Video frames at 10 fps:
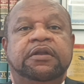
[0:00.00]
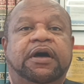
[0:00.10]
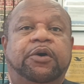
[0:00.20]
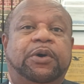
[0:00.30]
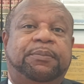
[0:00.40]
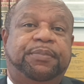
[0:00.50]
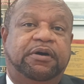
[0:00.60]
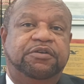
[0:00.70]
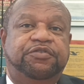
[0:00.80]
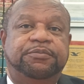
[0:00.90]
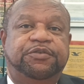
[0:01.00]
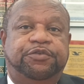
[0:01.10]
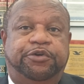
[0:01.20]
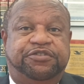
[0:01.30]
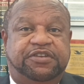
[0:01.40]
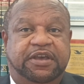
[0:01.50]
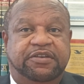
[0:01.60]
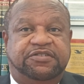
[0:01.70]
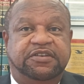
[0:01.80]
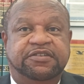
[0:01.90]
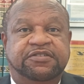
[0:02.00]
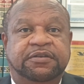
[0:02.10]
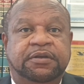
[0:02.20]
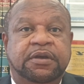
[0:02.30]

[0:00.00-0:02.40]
Now, apart from divorce cases,